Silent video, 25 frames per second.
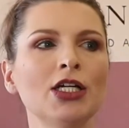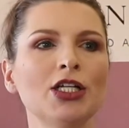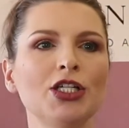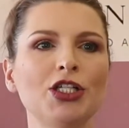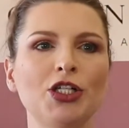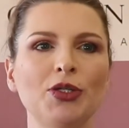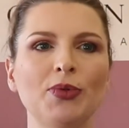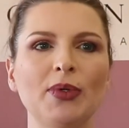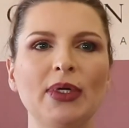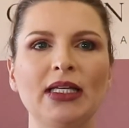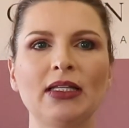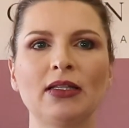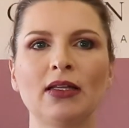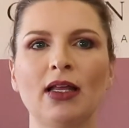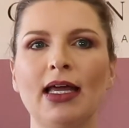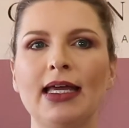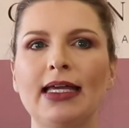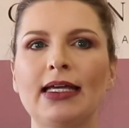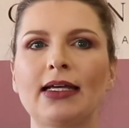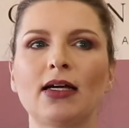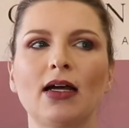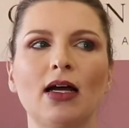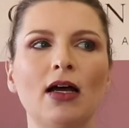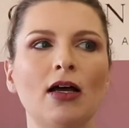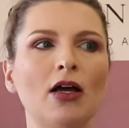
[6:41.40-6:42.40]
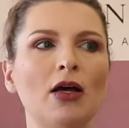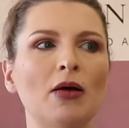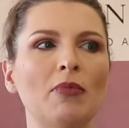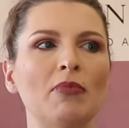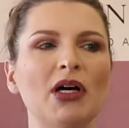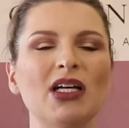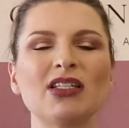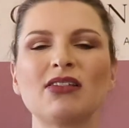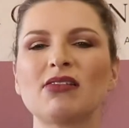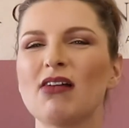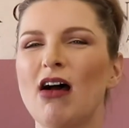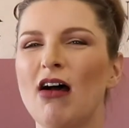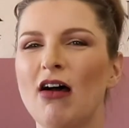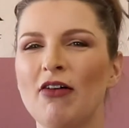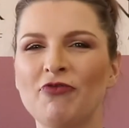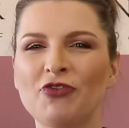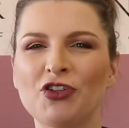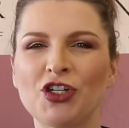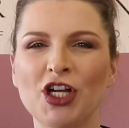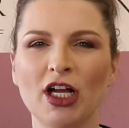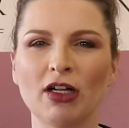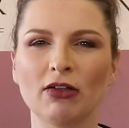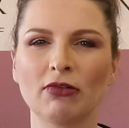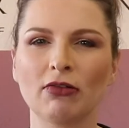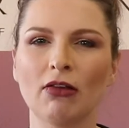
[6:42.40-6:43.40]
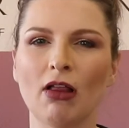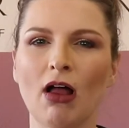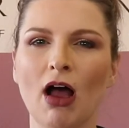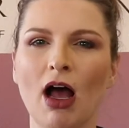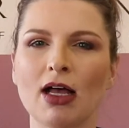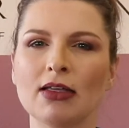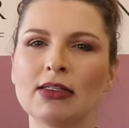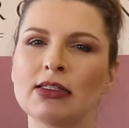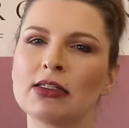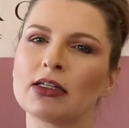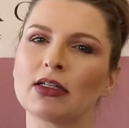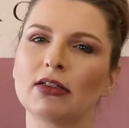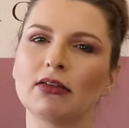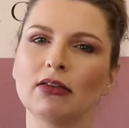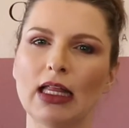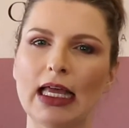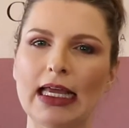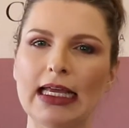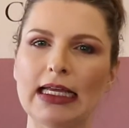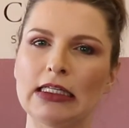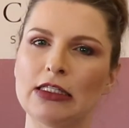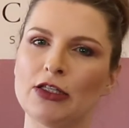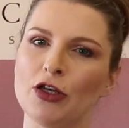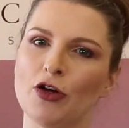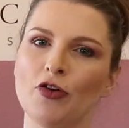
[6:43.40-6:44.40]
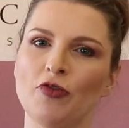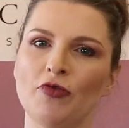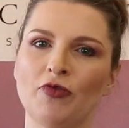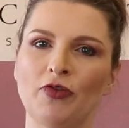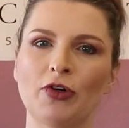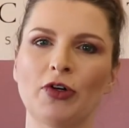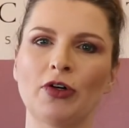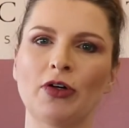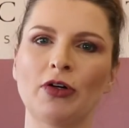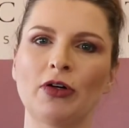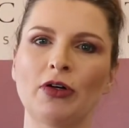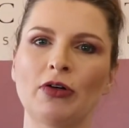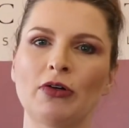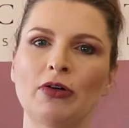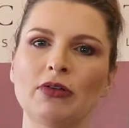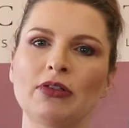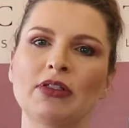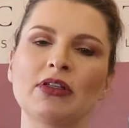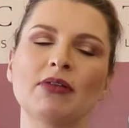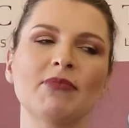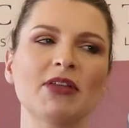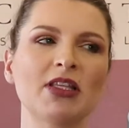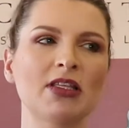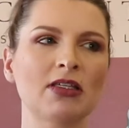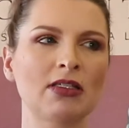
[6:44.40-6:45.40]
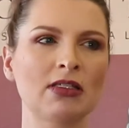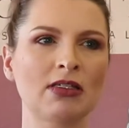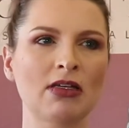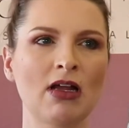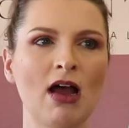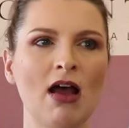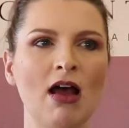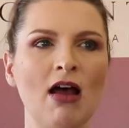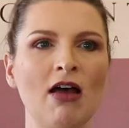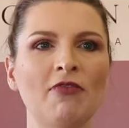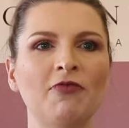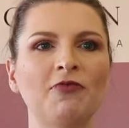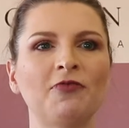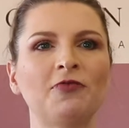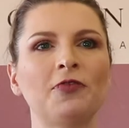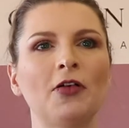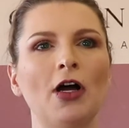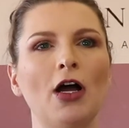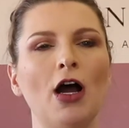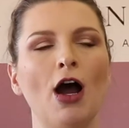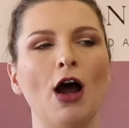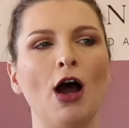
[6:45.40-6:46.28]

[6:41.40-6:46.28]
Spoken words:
doing like a soft gel gloss to glaze over some of the stuff.